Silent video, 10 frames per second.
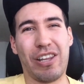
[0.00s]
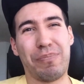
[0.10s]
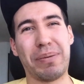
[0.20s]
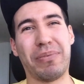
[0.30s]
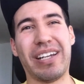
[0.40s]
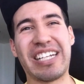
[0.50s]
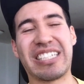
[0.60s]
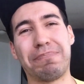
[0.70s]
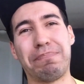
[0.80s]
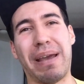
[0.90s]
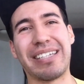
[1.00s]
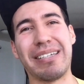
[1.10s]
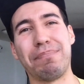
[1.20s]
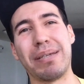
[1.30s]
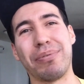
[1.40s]
And a lot of people are like expecting
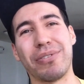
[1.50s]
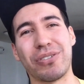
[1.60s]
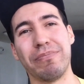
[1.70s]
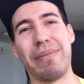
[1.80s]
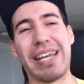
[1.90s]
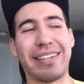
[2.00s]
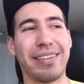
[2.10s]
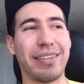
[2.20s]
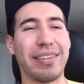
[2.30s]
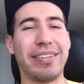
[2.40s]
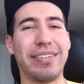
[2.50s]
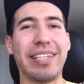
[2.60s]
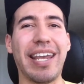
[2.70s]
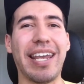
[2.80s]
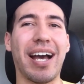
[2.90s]
people to make
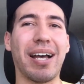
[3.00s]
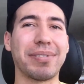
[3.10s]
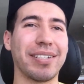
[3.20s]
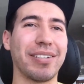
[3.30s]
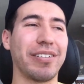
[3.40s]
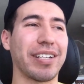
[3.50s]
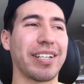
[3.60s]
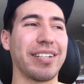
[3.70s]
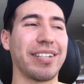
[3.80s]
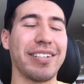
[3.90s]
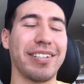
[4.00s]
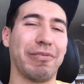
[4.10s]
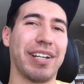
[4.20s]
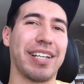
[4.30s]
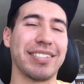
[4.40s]
the apps and all that kind of deal, and
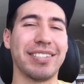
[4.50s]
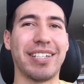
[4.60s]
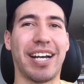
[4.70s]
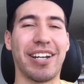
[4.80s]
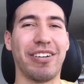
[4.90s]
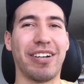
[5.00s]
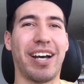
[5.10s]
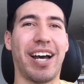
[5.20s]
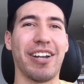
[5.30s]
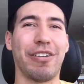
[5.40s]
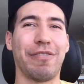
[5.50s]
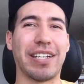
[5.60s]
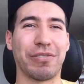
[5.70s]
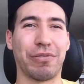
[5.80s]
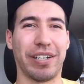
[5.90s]
we're like, I don't know. I don't know if
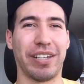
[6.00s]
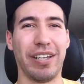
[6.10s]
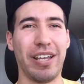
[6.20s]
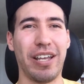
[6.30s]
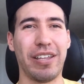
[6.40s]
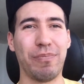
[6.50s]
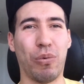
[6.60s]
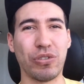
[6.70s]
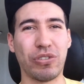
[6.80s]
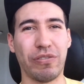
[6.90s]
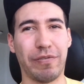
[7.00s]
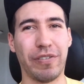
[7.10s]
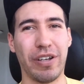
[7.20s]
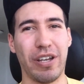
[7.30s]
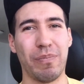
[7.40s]
that's where the most of the
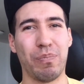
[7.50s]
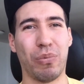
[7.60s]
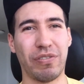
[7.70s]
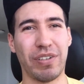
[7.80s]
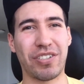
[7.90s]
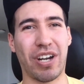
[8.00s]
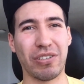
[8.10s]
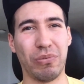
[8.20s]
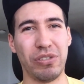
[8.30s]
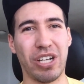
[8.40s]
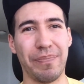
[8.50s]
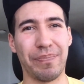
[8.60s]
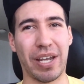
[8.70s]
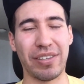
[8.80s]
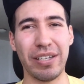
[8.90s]
traction will come.
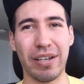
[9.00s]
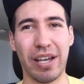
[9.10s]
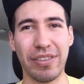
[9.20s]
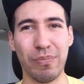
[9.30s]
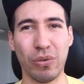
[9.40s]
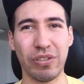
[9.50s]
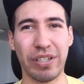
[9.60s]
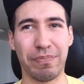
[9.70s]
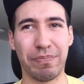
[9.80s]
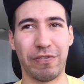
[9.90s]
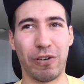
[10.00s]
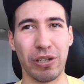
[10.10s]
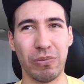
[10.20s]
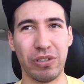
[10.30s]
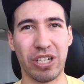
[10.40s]
I think most of the
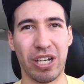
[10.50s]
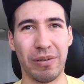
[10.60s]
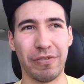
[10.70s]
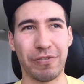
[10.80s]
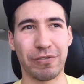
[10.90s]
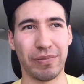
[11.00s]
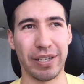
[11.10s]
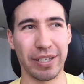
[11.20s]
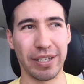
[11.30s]
volume will come from